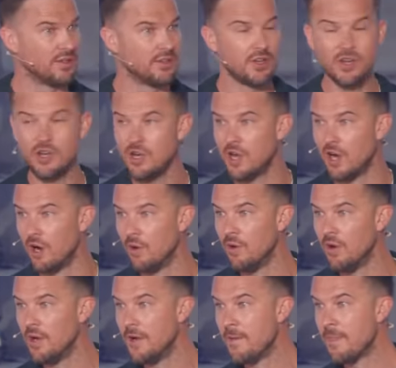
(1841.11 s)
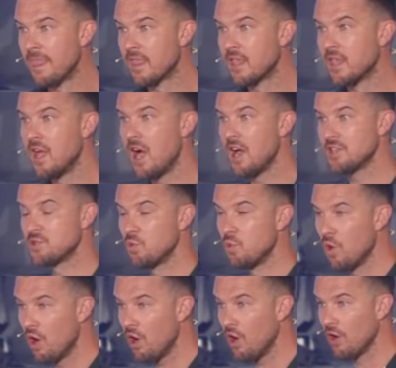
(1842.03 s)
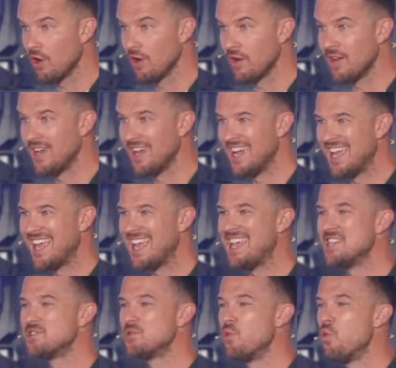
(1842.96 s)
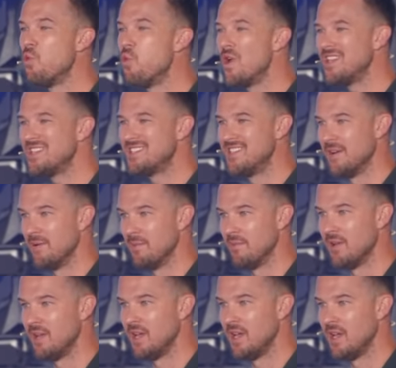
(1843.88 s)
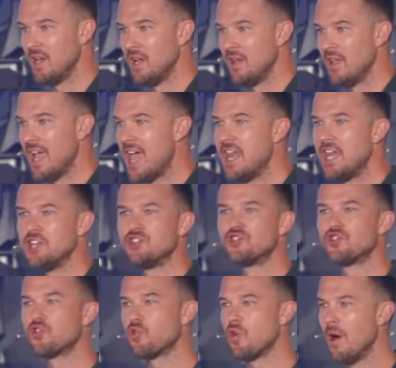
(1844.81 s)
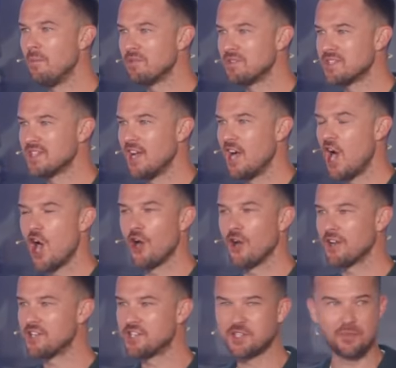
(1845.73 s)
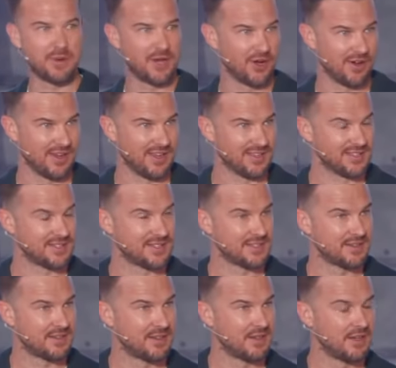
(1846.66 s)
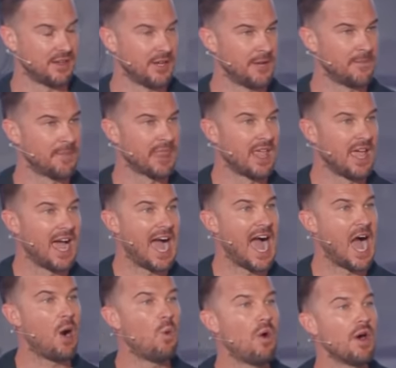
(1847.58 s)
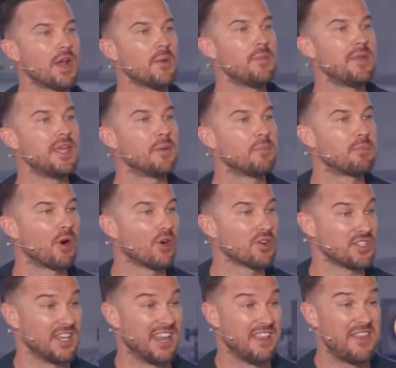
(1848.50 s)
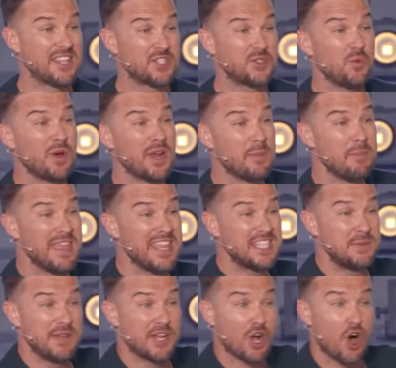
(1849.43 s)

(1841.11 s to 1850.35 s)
No. God's word is wisdom, and it trumps our experience. I wanna be a person. This is what it means to be